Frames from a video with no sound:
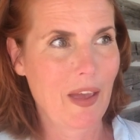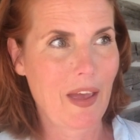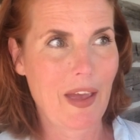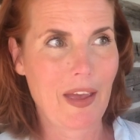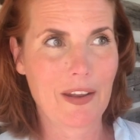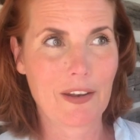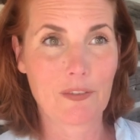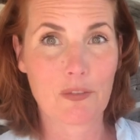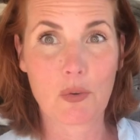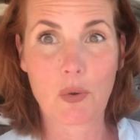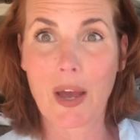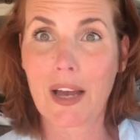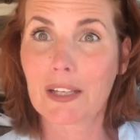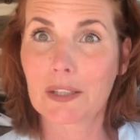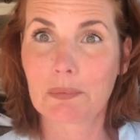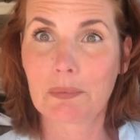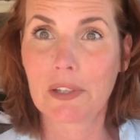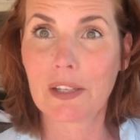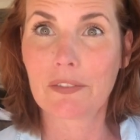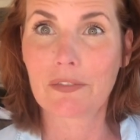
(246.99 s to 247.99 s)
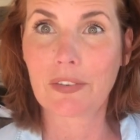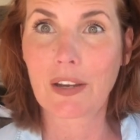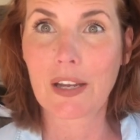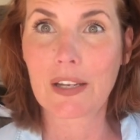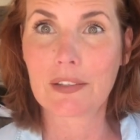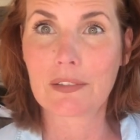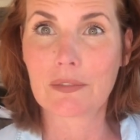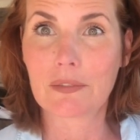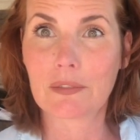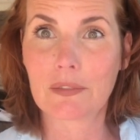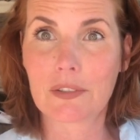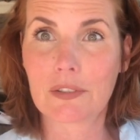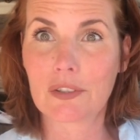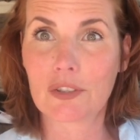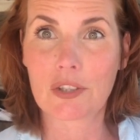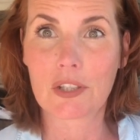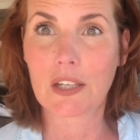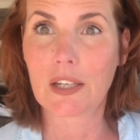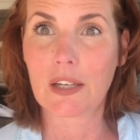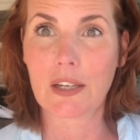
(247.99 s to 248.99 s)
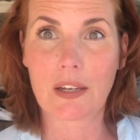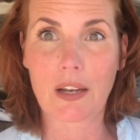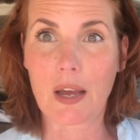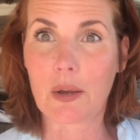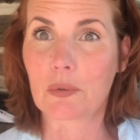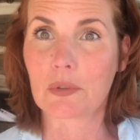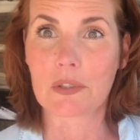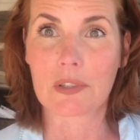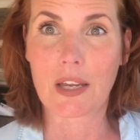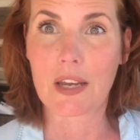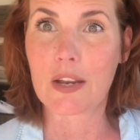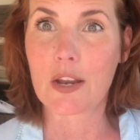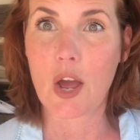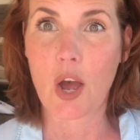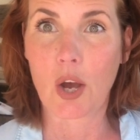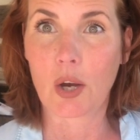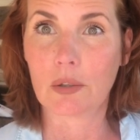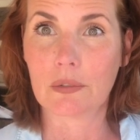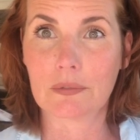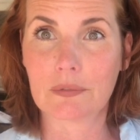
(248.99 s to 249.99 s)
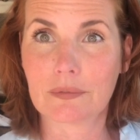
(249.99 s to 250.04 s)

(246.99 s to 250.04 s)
And if you ask me if I cheated, I will say no.